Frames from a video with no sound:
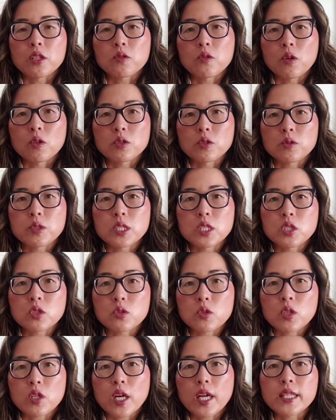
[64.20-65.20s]
the grocery
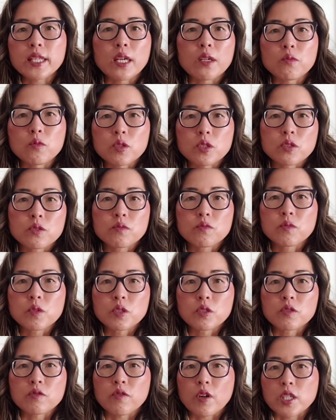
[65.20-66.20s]
store, and then we'll
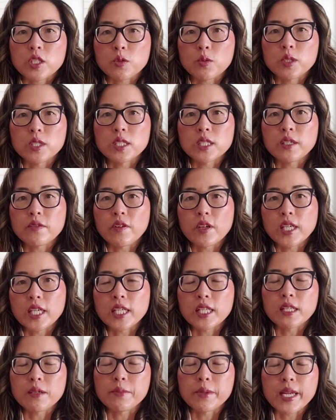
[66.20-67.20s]
use fresh ones if I
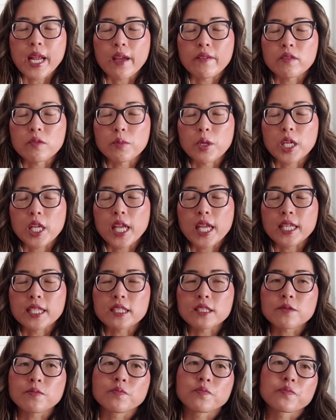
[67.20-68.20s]
need them and have them on hand.
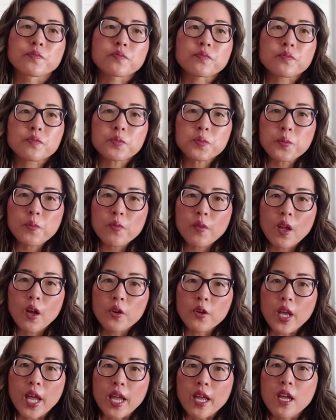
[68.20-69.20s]

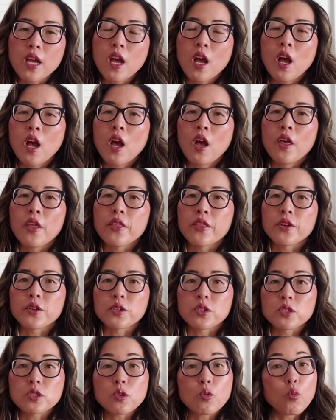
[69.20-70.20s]
Okay.
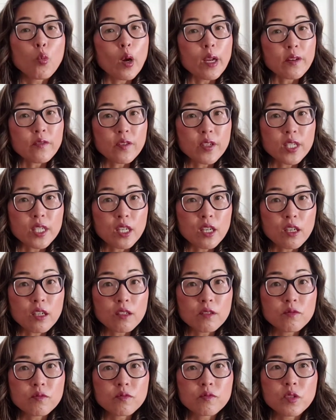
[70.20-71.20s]
Third, white
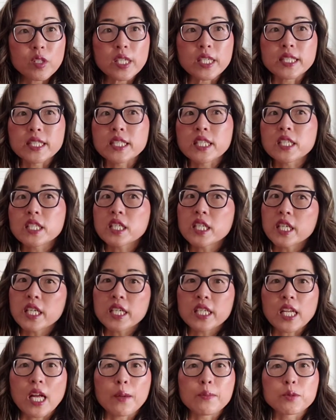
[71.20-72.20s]
vinegar. The acidity,
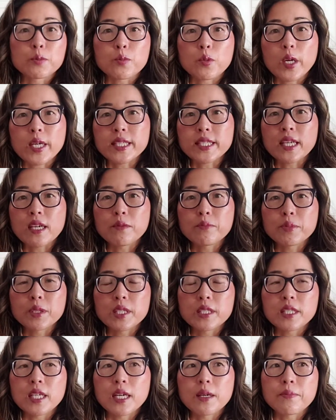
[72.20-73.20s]
it helps break down
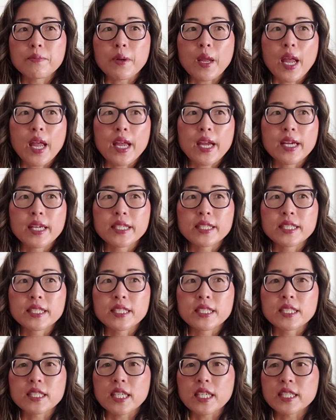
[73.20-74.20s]
buildup,
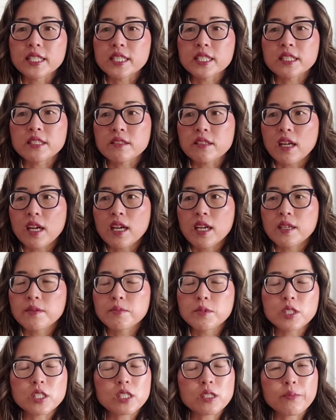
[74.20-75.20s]
and it's
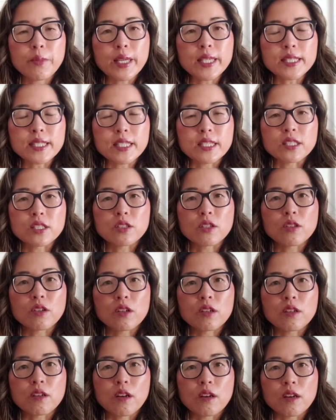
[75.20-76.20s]
just amazing. So there
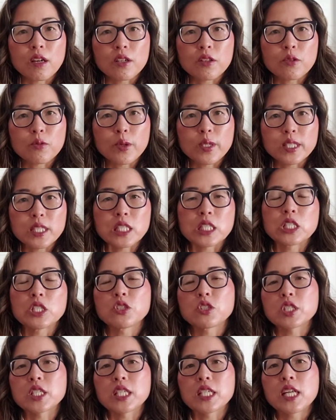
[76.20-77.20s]
are other ways to
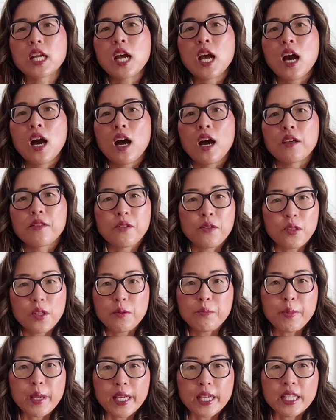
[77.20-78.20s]
use it other than
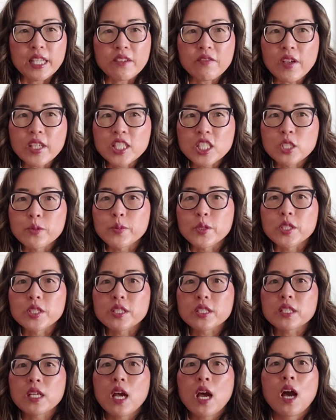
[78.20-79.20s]
pickling
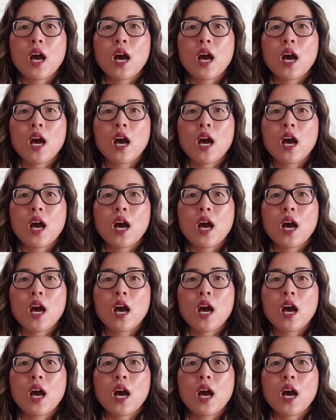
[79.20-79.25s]
vegetables.